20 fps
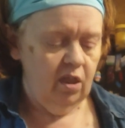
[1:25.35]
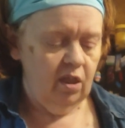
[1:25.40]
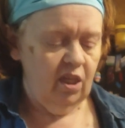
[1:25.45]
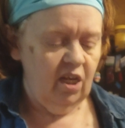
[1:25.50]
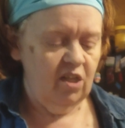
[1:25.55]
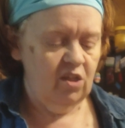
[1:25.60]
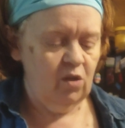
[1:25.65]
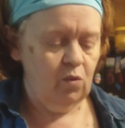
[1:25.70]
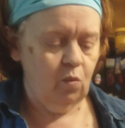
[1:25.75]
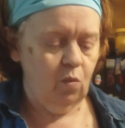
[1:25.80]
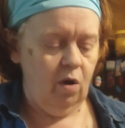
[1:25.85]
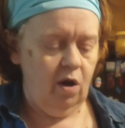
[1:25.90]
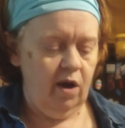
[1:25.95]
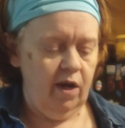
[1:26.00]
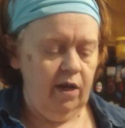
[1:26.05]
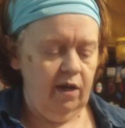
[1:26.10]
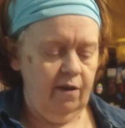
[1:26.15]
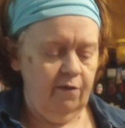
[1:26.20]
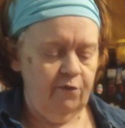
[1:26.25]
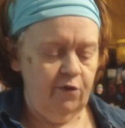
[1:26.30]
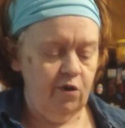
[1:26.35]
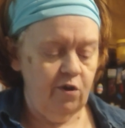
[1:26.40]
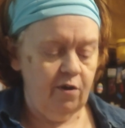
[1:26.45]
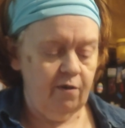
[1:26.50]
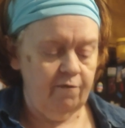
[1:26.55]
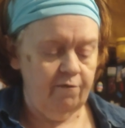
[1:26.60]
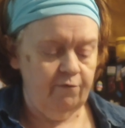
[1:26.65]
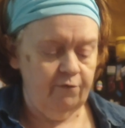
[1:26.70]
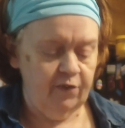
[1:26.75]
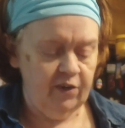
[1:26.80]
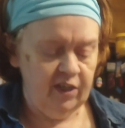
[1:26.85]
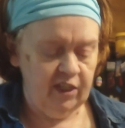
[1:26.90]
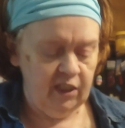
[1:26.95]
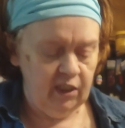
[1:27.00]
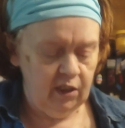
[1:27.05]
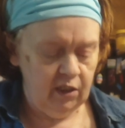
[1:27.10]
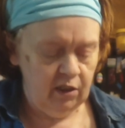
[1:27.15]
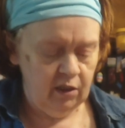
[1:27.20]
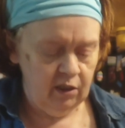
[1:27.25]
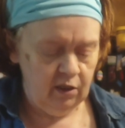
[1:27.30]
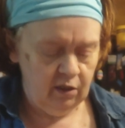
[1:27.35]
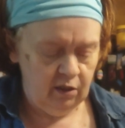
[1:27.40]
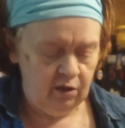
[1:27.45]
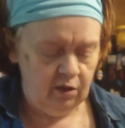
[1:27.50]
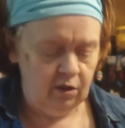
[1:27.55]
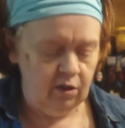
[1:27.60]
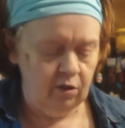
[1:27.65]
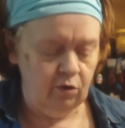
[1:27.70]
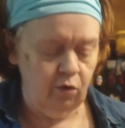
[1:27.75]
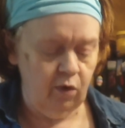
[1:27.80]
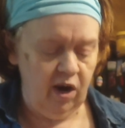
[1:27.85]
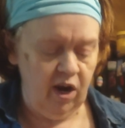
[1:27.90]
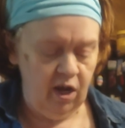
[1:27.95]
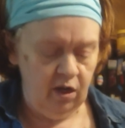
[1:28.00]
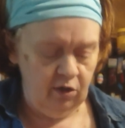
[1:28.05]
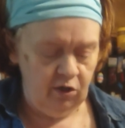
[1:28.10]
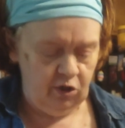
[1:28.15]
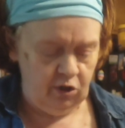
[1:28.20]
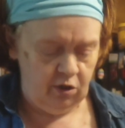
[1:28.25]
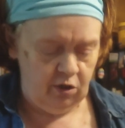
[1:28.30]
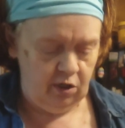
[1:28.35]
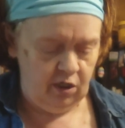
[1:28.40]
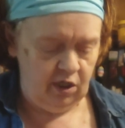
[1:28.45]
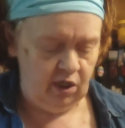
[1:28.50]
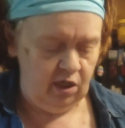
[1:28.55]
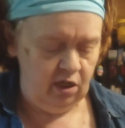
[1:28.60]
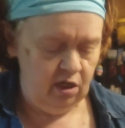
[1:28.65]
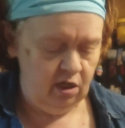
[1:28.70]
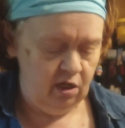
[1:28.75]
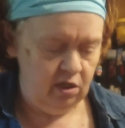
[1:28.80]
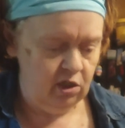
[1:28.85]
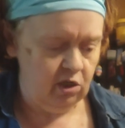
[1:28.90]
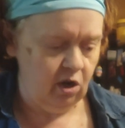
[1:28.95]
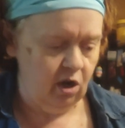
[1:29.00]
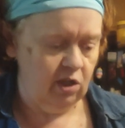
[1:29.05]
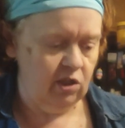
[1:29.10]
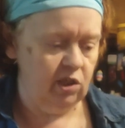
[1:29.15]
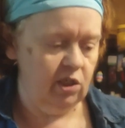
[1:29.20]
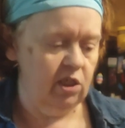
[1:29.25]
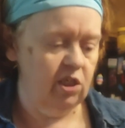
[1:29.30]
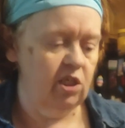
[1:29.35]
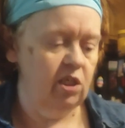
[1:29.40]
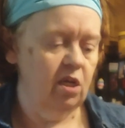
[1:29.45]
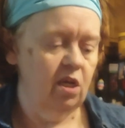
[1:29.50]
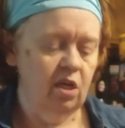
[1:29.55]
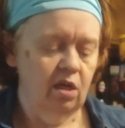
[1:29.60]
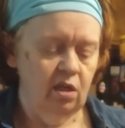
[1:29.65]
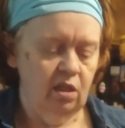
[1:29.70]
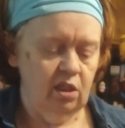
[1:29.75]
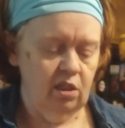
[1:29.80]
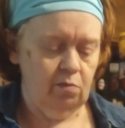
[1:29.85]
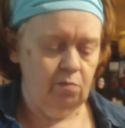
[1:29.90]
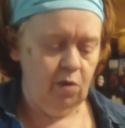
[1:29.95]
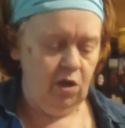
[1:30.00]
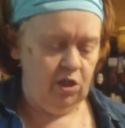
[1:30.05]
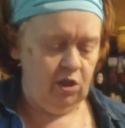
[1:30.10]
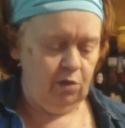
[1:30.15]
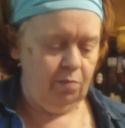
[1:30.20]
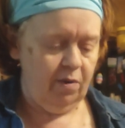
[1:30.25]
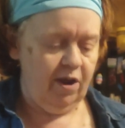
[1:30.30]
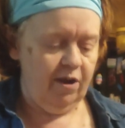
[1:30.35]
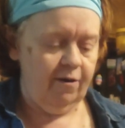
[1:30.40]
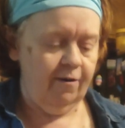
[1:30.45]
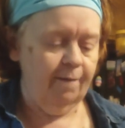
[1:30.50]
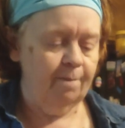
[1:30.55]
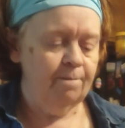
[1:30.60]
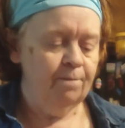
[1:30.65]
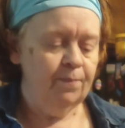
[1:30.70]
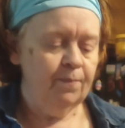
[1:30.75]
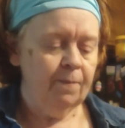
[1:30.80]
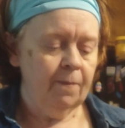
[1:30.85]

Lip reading: That's why if you can find the ground turkey sausage, it's much better.